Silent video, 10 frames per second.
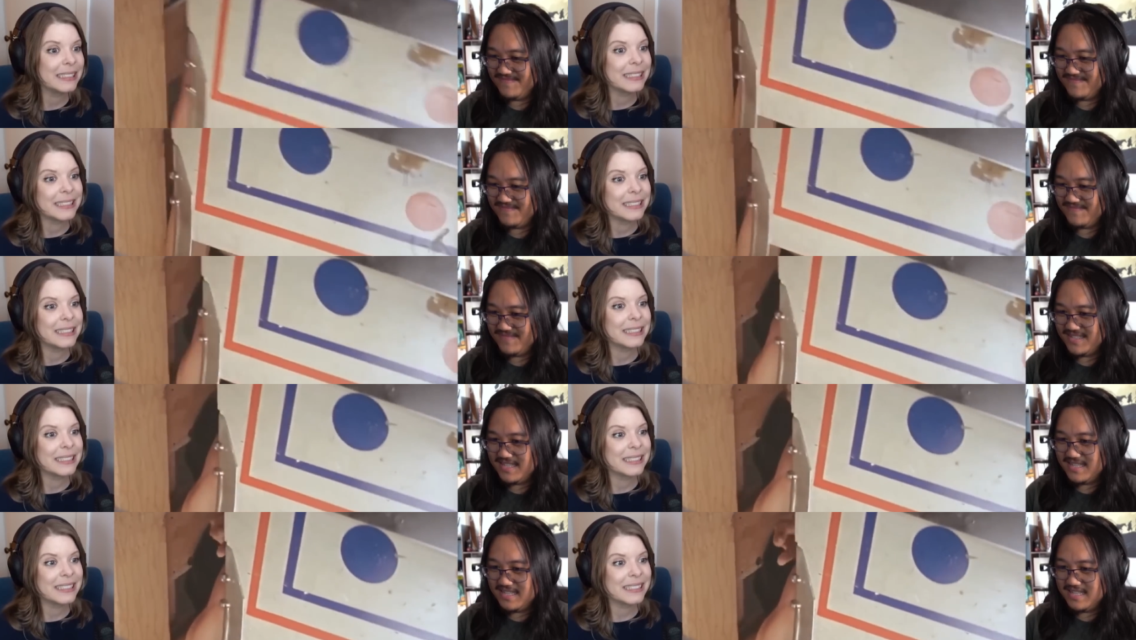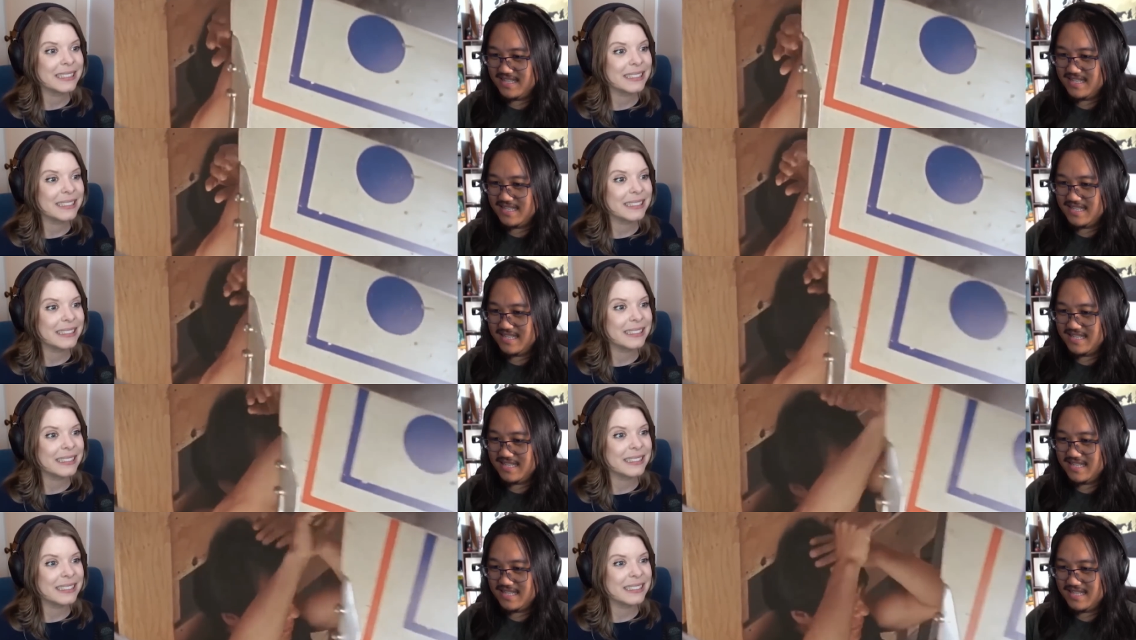(silence)